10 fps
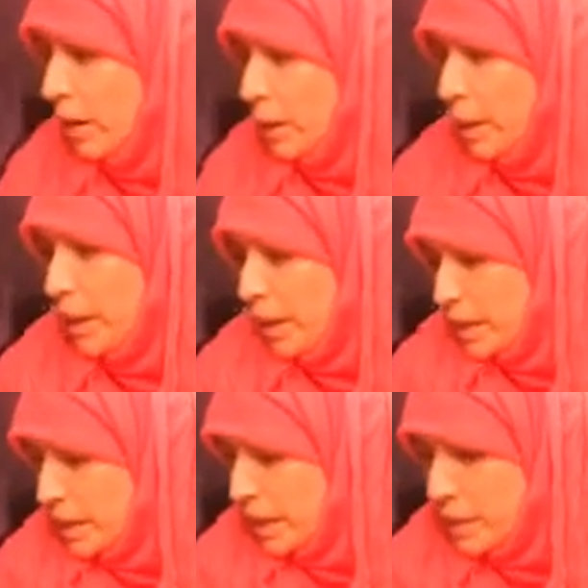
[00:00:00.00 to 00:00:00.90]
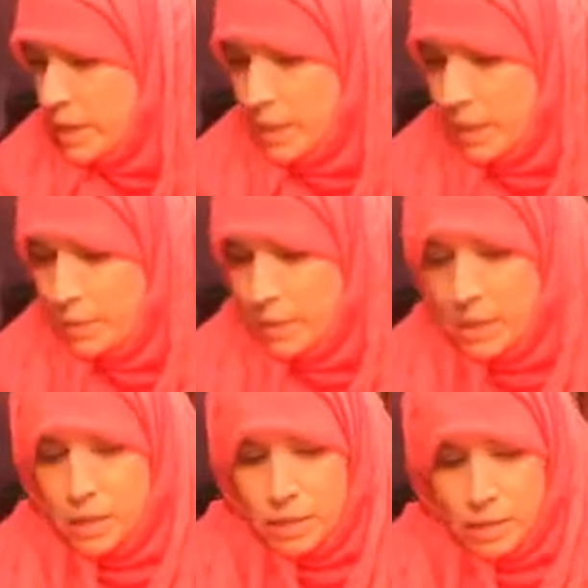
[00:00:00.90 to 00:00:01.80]
My kids never sleep. There's
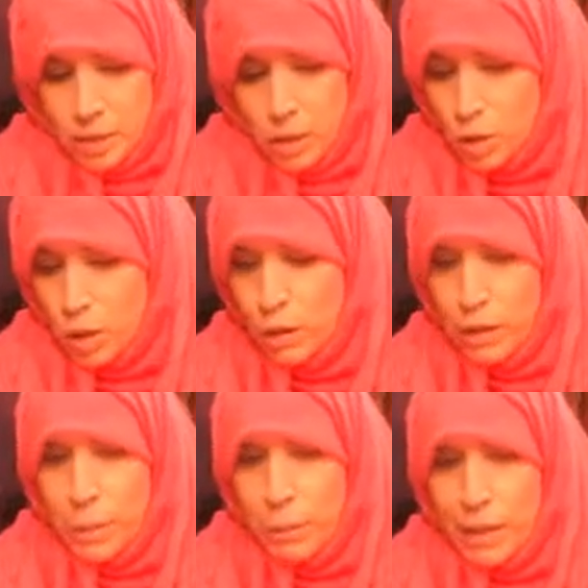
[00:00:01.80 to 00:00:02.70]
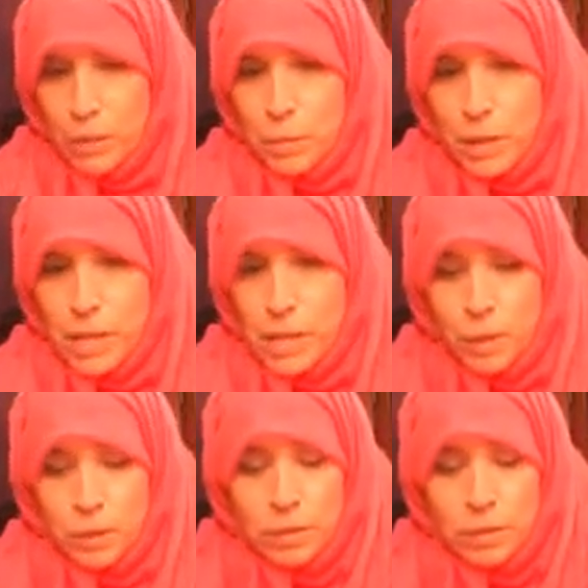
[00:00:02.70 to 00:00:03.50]
got two of them in bed with me still.